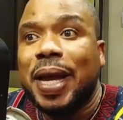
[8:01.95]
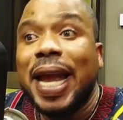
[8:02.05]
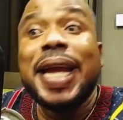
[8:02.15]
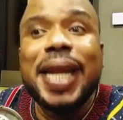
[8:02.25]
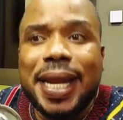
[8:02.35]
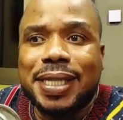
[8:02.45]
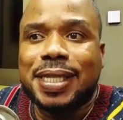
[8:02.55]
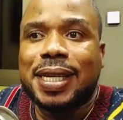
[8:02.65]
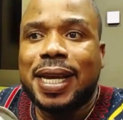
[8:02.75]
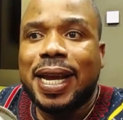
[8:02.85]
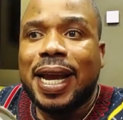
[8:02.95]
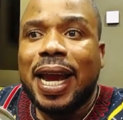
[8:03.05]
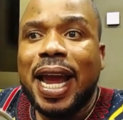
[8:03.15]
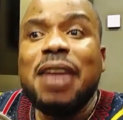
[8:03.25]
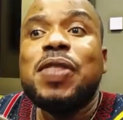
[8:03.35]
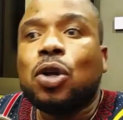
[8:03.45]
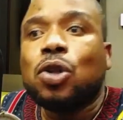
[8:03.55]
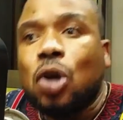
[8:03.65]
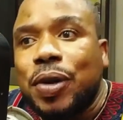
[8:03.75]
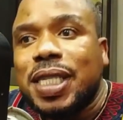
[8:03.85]
He did it. If the
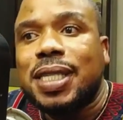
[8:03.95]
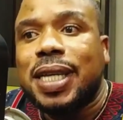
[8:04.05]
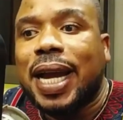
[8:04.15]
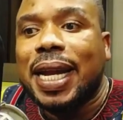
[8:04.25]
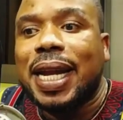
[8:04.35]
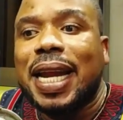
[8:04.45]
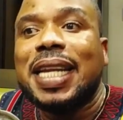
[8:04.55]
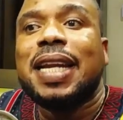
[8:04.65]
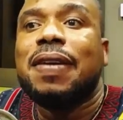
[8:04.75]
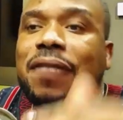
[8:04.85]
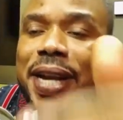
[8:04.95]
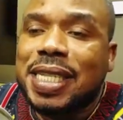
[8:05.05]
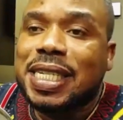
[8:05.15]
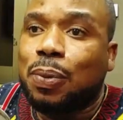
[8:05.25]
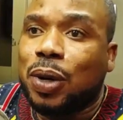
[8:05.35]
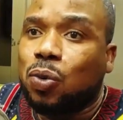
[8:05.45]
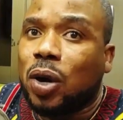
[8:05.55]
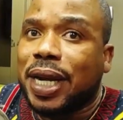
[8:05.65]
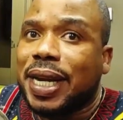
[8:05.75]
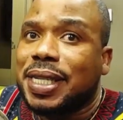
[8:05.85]
authorities in Canada didn't finish up with what
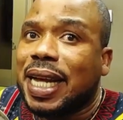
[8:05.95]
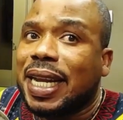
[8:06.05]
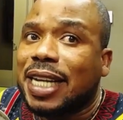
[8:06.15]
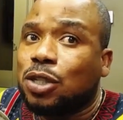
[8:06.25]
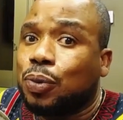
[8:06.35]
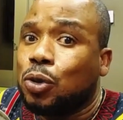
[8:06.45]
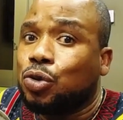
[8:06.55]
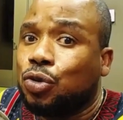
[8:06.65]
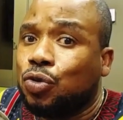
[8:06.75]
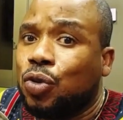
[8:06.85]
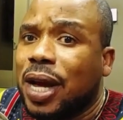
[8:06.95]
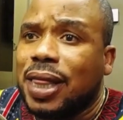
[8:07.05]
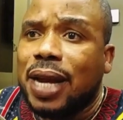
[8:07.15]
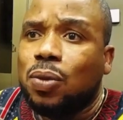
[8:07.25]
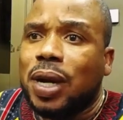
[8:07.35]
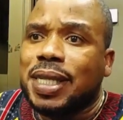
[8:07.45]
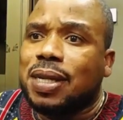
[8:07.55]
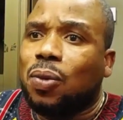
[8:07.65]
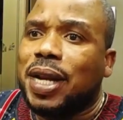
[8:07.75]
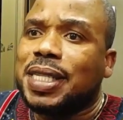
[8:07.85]
it is that they are supposed to do, then
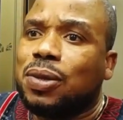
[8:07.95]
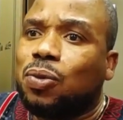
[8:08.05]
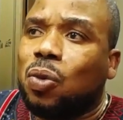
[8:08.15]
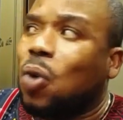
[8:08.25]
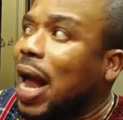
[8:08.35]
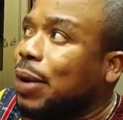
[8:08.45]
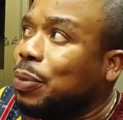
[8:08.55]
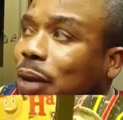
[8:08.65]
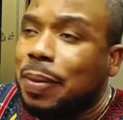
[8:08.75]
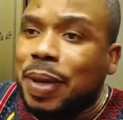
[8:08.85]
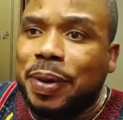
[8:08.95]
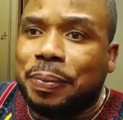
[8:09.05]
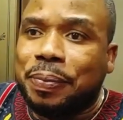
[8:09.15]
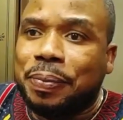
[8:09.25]
why are we blaming him?